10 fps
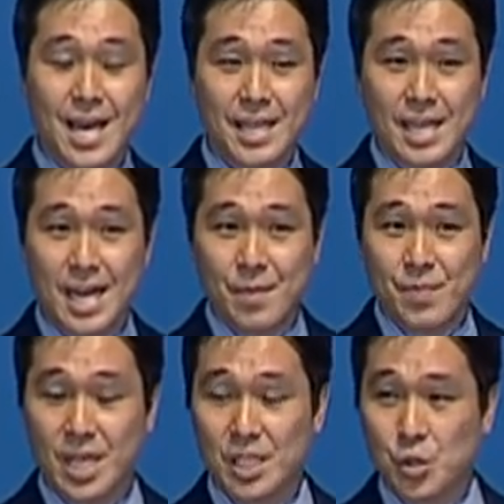And then I
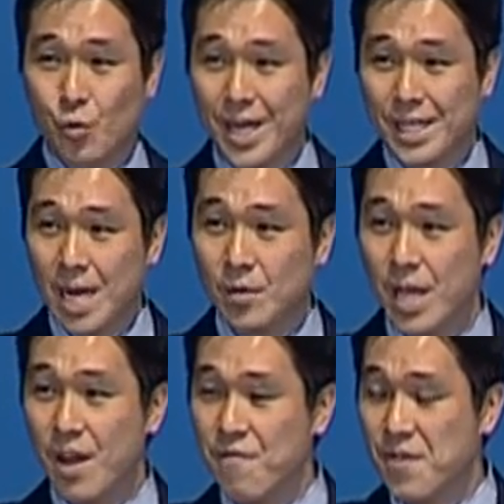began to write down
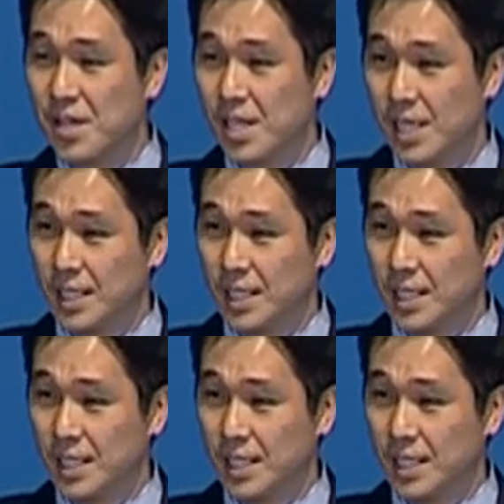everything he says.